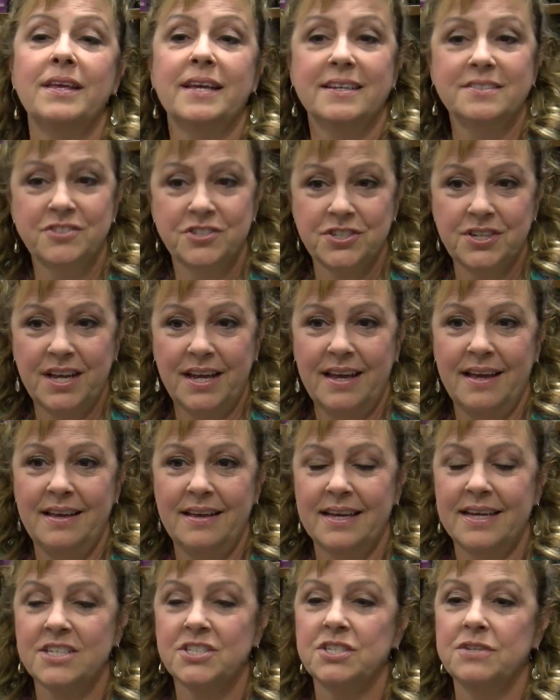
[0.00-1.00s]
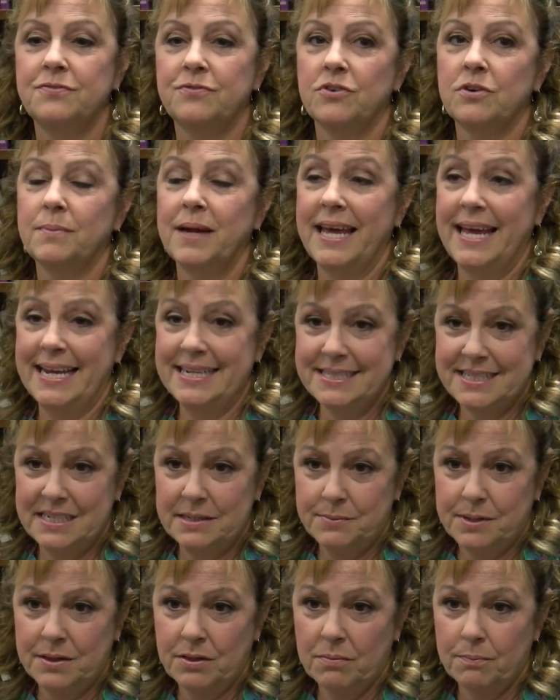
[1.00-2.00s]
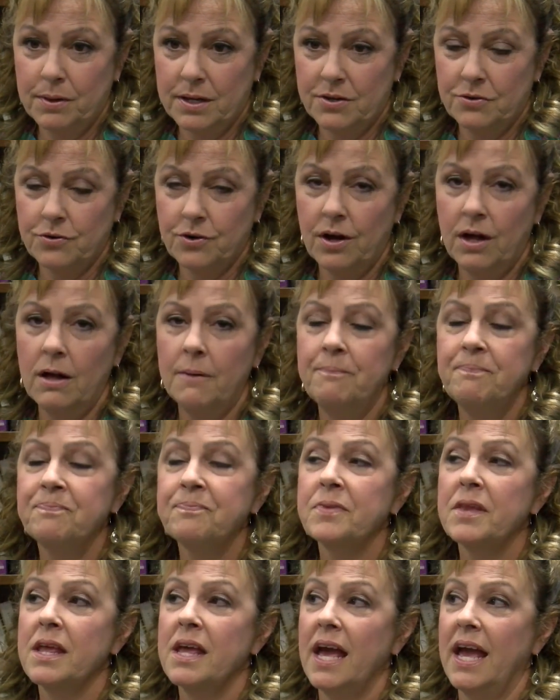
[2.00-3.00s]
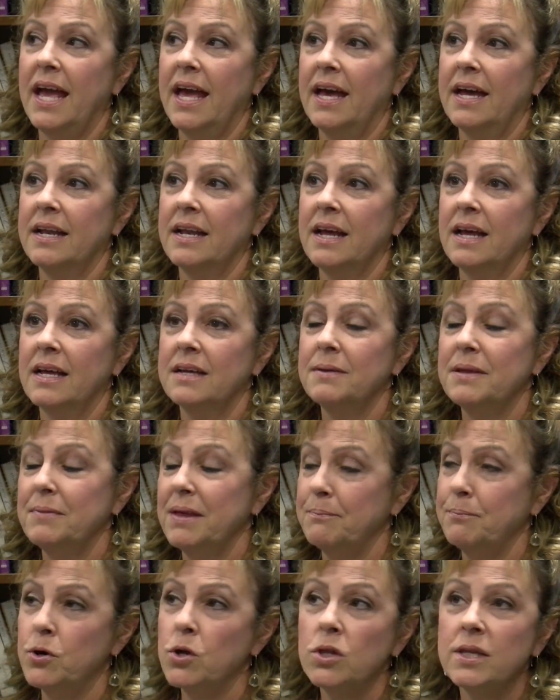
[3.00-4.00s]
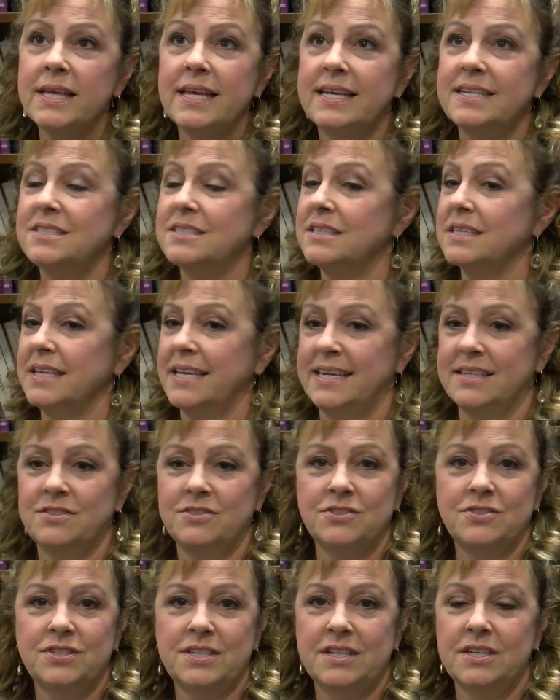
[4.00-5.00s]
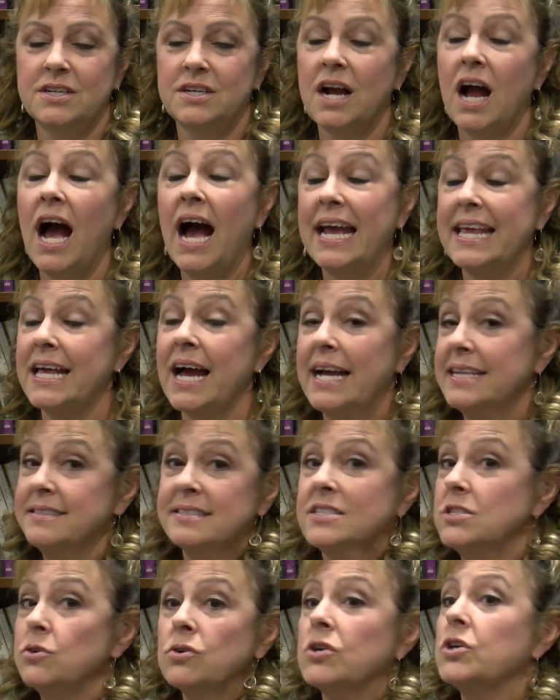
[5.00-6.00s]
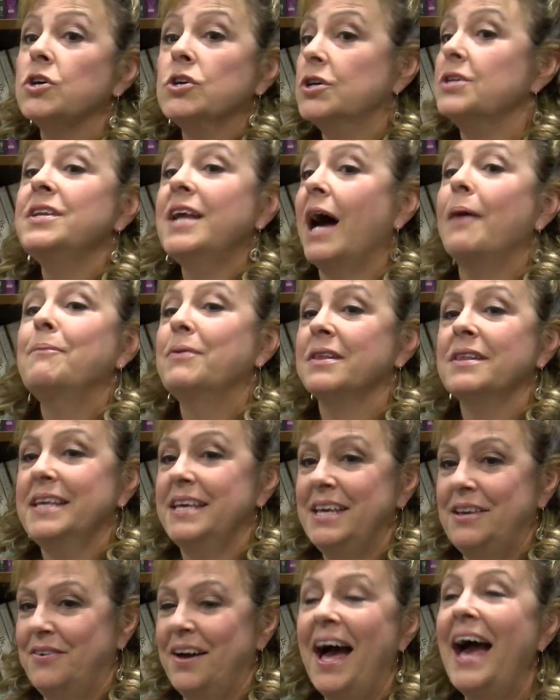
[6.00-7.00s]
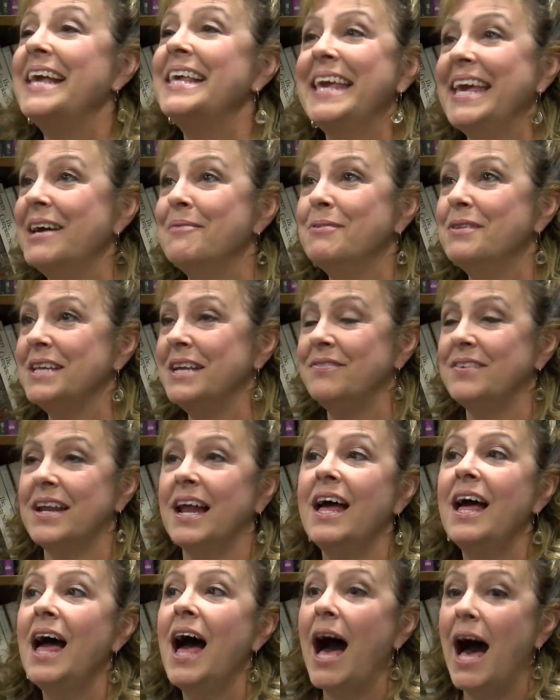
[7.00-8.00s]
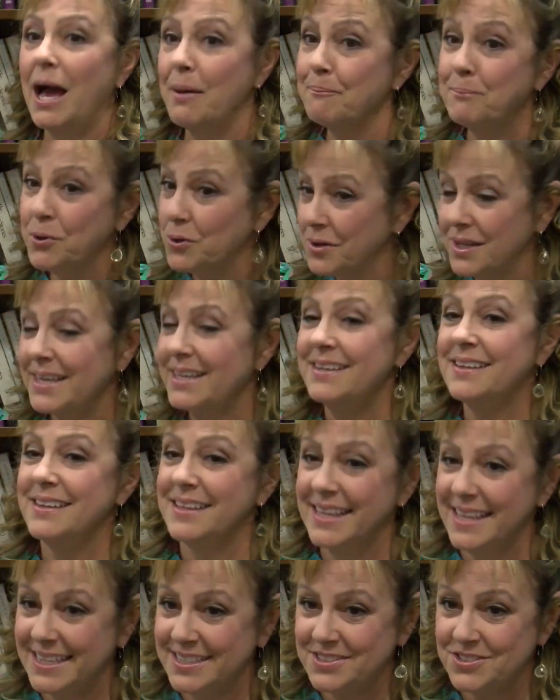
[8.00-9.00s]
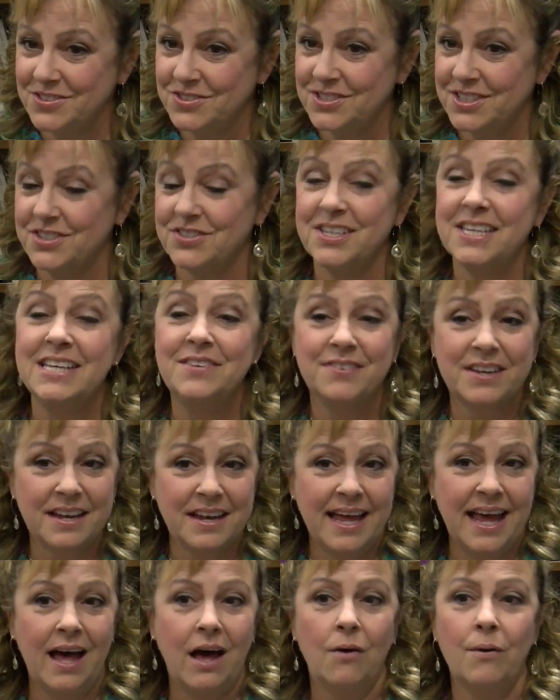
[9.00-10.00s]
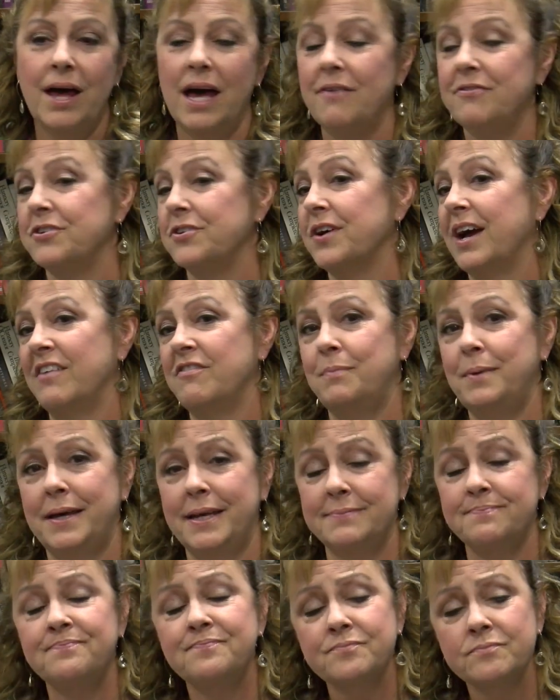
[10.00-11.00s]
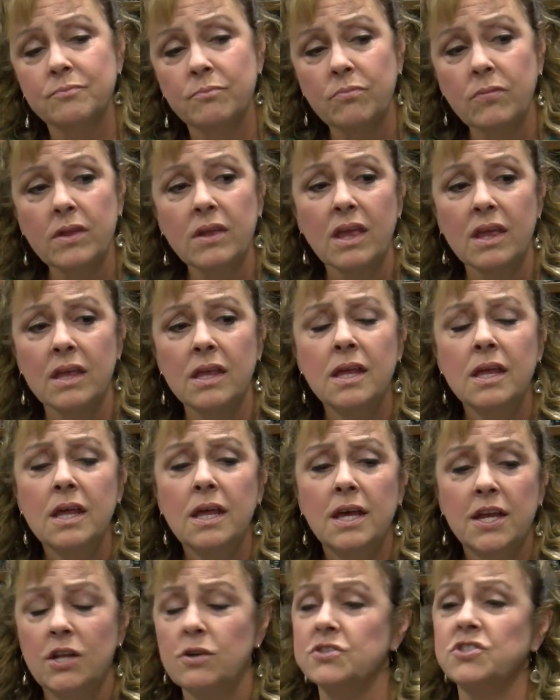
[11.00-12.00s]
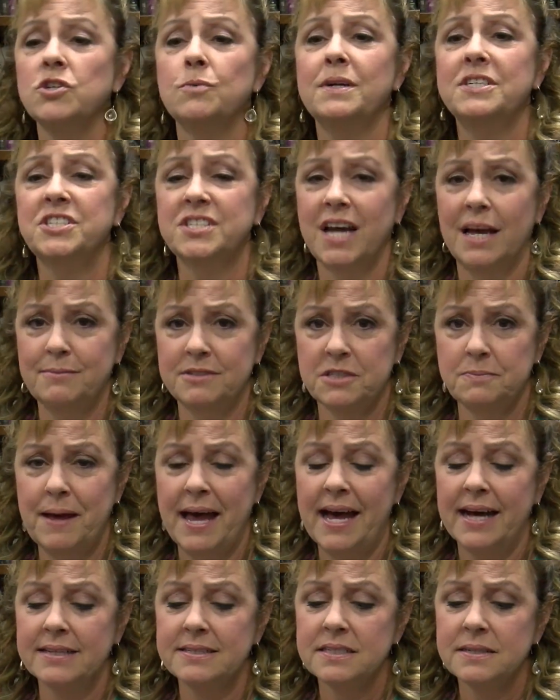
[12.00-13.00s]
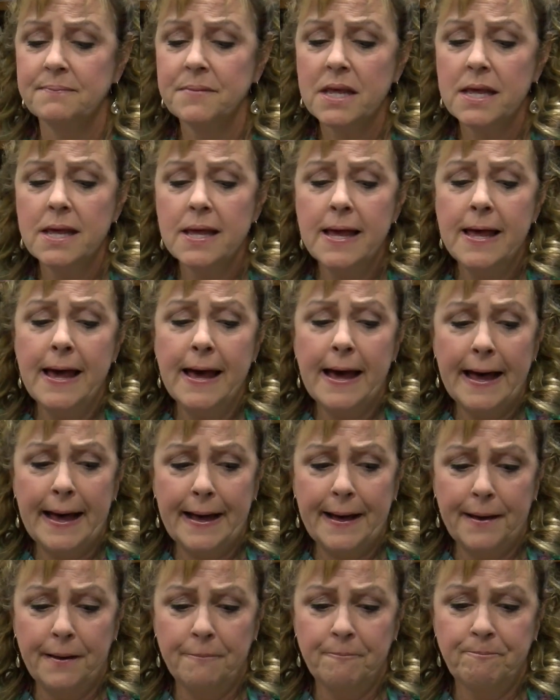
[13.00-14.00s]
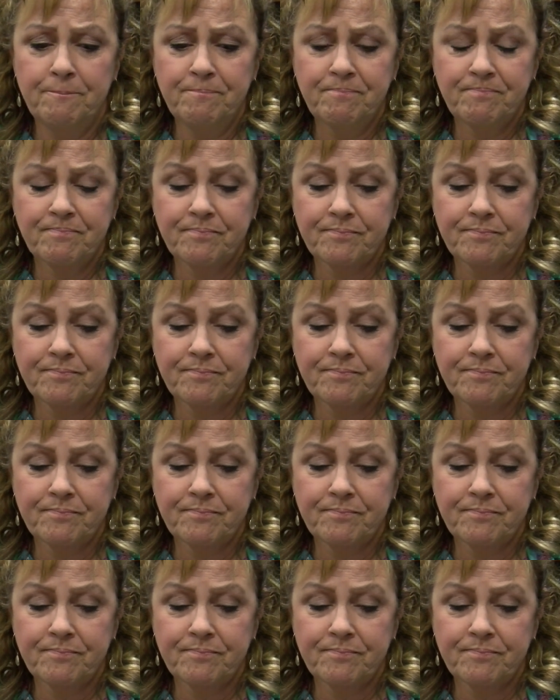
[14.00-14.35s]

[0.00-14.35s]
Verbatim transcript: yesterday actually for my 18 month blood draw and pulling into the cancer center, I, I still could not believe, I can't believe that I'm pulling into the cancer center even now after I've been, you know, so much time has passed. Um,